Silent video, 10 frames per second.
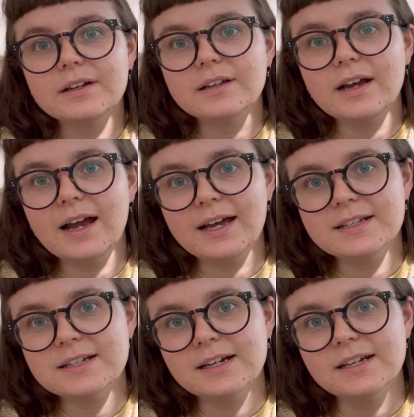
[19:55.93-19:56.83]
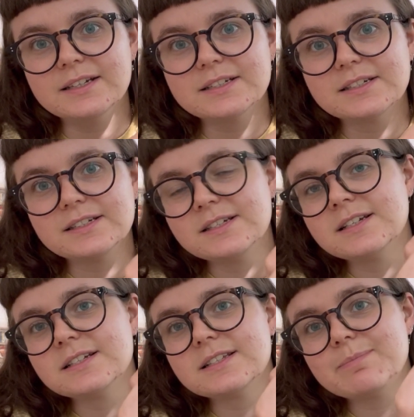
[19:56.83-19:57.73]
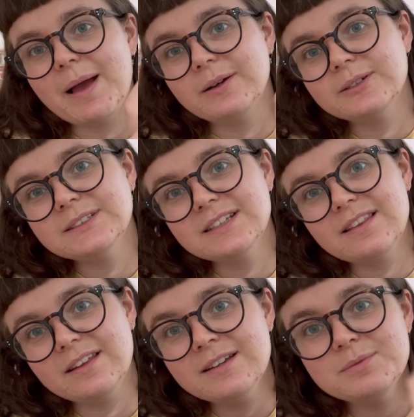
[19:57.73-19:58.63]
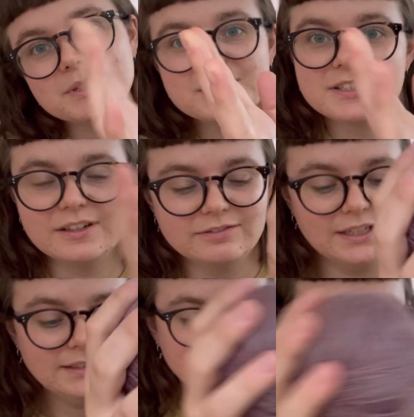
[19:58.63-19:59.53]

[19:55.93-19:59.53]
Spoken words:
hand dyed speckles and things, which is lovely.